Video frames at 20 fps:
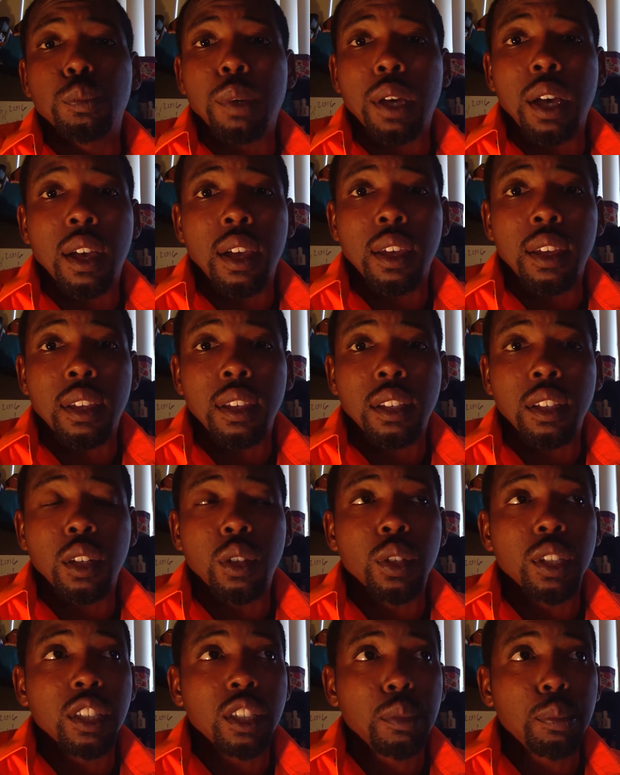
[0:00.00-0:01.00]
by,
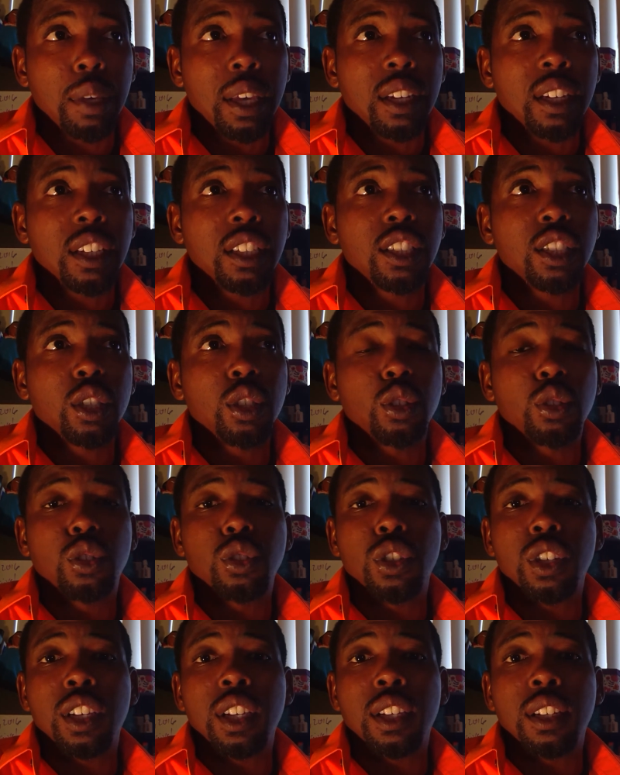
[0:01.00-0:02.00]
Hispanic
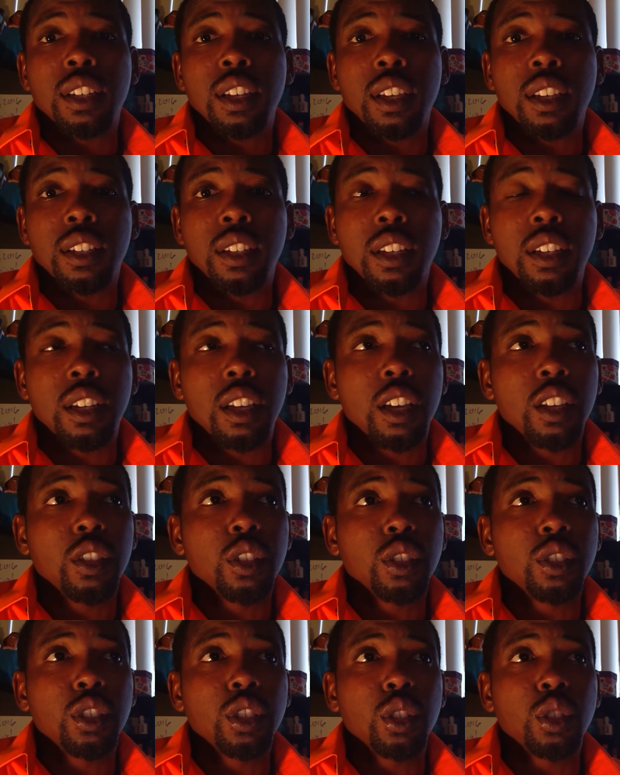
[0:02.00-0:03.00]
children, and then
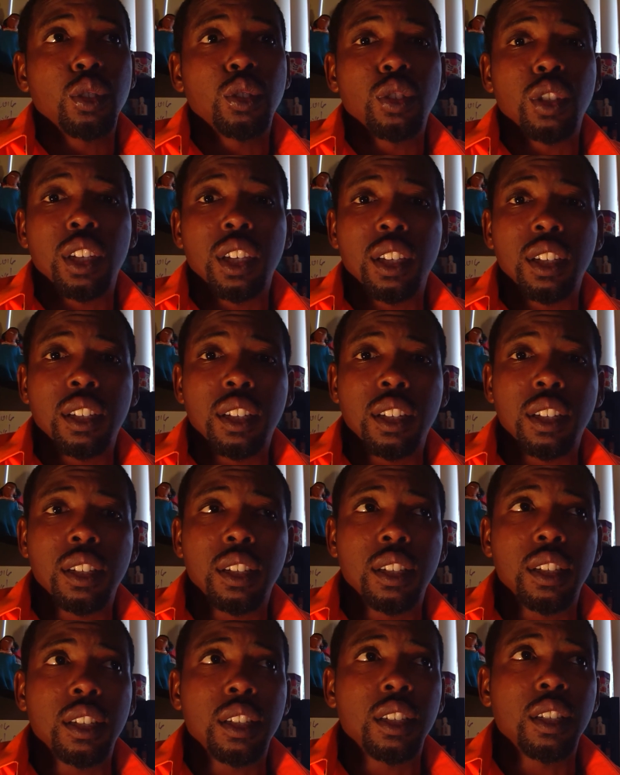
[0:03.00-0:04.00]
other children,
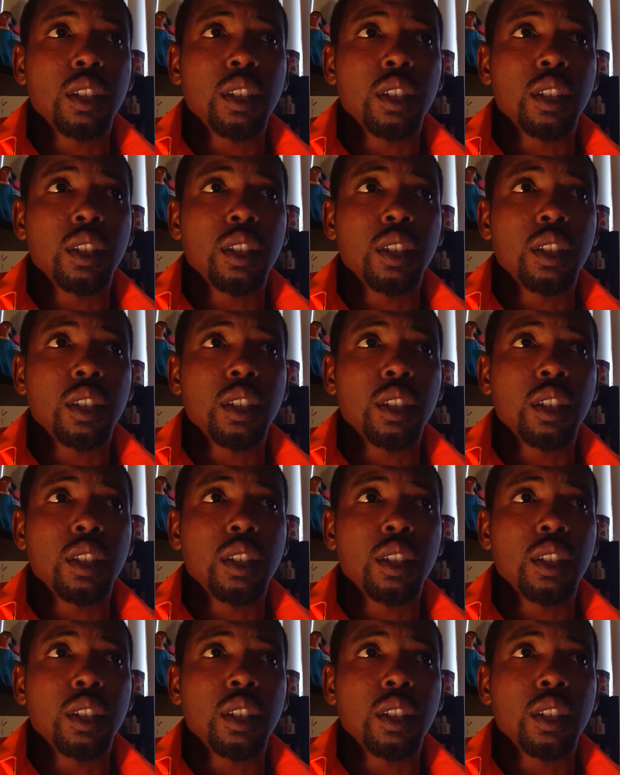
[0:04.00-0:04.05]
and,